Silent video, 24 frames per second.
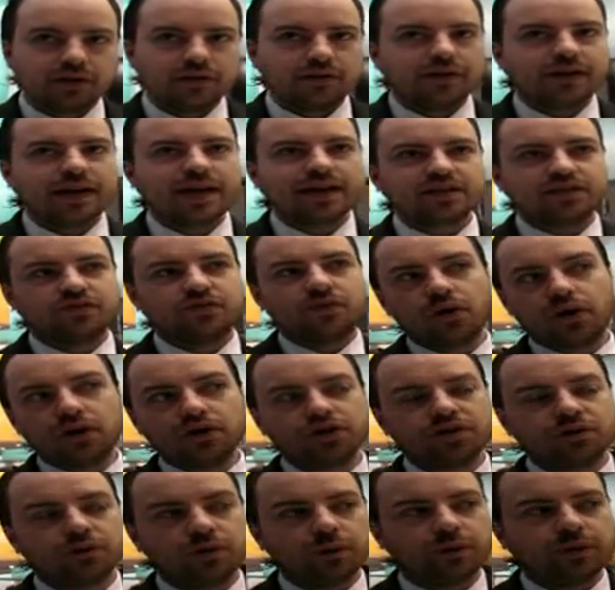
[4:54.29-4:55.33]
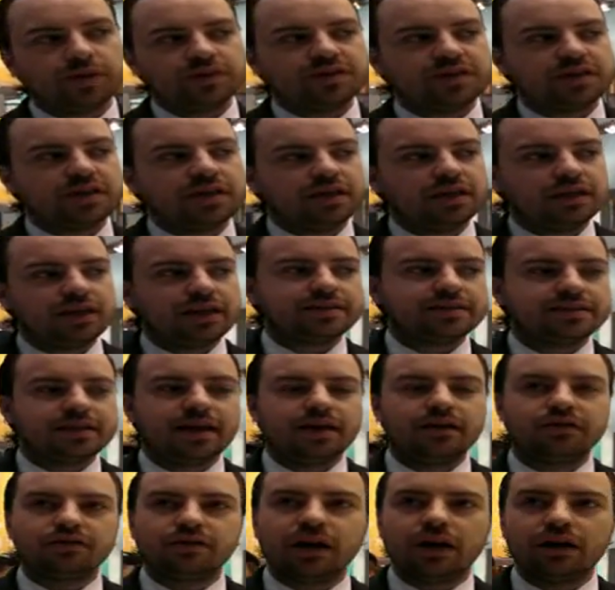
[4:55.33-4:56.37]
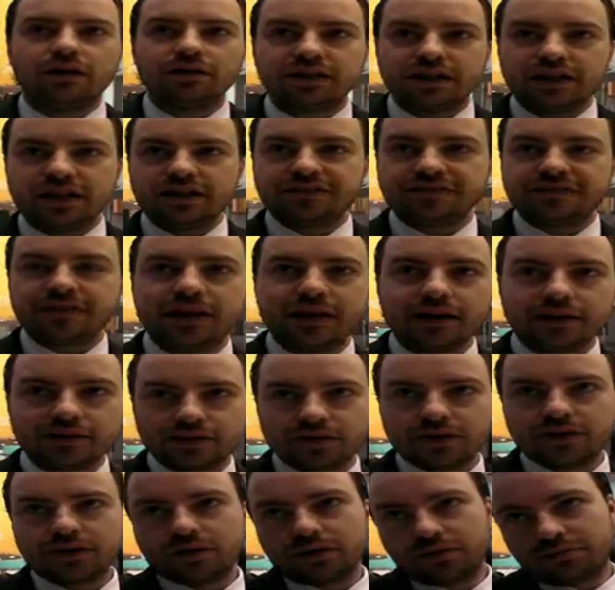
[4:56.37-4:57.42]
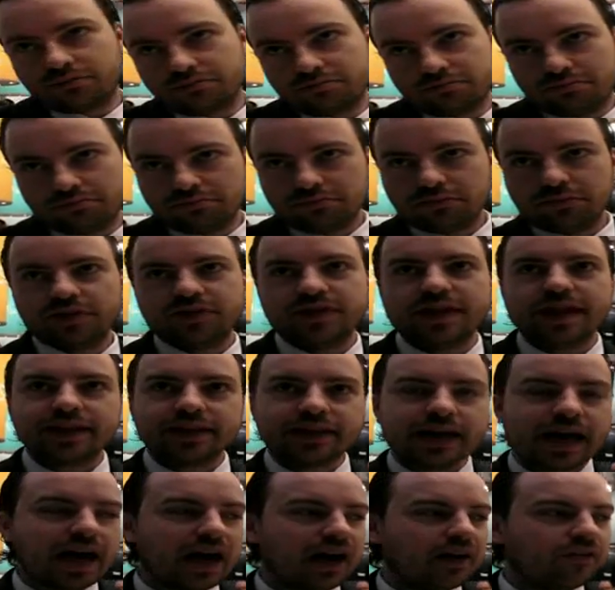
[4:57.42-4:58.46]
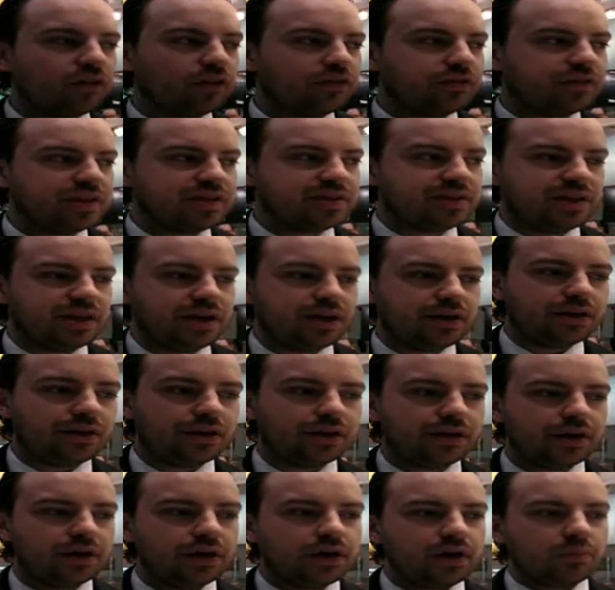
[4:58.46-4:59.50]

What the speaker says: The next version we will see, let's say, around IFA, so second half of this year,